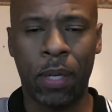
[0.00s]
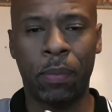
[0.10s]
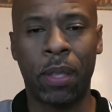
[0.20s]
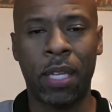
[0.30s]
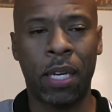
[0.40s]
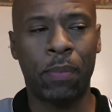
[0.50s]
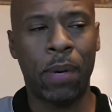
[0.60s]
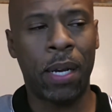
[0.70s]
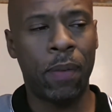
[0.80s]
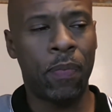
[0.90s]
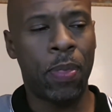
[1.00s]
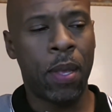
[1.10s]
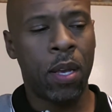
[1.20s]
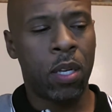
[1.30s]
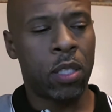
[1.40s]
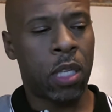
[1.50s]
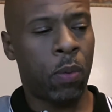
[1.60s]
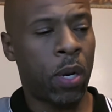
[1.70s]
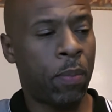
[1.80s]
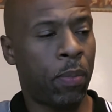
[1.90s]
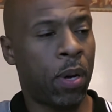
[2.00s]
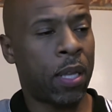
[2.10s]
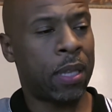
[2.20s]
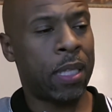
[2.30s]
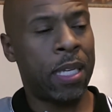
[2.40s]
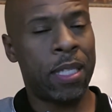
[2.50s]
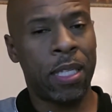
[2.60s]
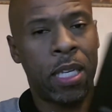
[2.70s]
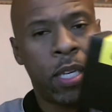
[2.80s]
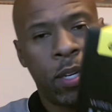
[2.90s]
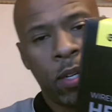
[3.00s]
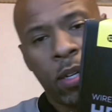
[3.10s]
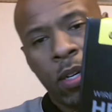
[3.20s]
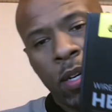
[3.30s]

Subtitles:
Come to think about it, so I went and bought these here.